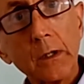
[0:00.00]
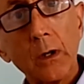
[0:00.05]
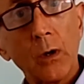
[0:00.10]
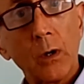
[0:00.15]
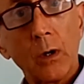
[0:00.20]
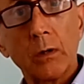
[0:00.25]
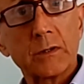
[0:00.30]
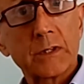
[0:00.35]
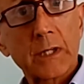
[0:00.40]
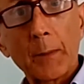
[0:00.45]

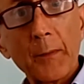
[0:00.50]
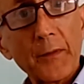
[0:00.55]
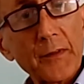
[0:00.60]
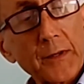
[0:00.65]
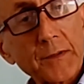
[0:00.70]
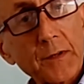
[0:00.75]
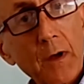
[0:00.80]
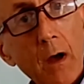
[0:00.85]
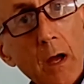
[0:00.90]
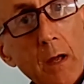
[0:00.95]
Some of the
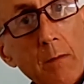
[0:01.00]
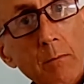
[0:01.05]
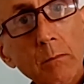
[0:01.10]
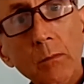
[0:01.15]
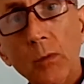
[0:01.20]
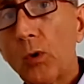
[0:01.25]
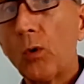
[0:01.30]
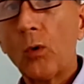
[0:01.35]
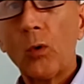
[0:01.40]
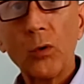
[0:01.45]
time?
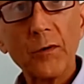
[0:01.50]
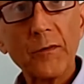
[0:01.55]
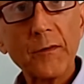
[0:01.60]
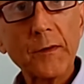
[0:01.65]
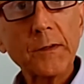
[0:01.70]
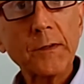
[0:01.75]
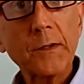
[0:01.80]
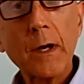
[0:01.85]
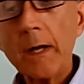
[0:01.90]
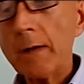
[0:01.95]
All of the
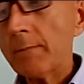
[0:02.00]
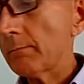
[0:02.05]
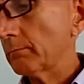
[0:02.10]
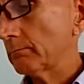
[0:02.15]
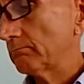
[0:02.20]
time?